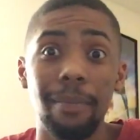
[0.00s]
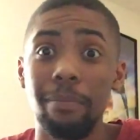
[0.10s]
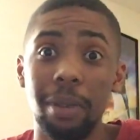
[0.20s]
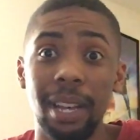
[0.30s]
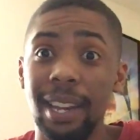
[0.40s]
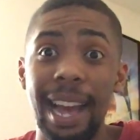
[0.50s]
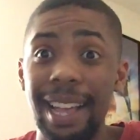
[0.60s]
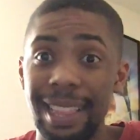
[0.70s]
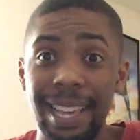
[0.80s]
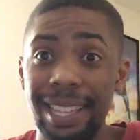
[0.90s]
but I
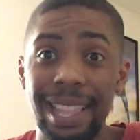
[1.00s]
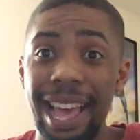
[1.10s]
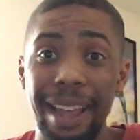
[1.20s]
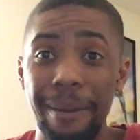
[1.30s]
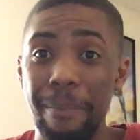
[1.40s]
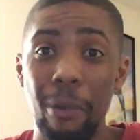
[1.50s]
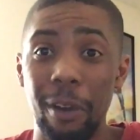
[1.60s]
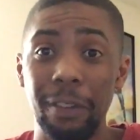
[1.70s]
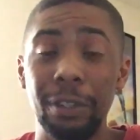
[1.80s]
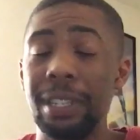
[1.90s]
think that
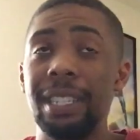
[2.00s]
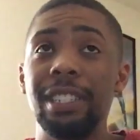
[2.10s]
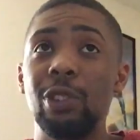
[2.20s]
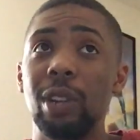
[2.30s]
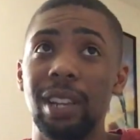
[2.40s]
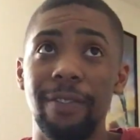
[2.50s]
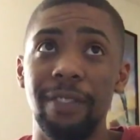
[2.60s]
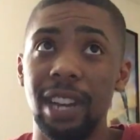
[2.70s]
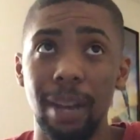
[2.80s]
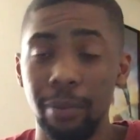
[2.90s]
Marvel is doing a
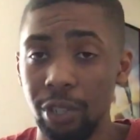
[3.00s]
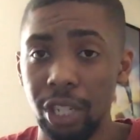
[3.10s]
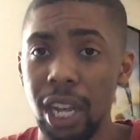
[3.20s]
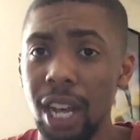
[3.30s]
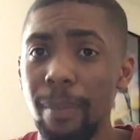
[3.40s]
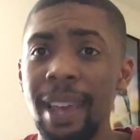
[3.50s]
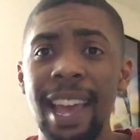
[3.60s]
phenomenal job.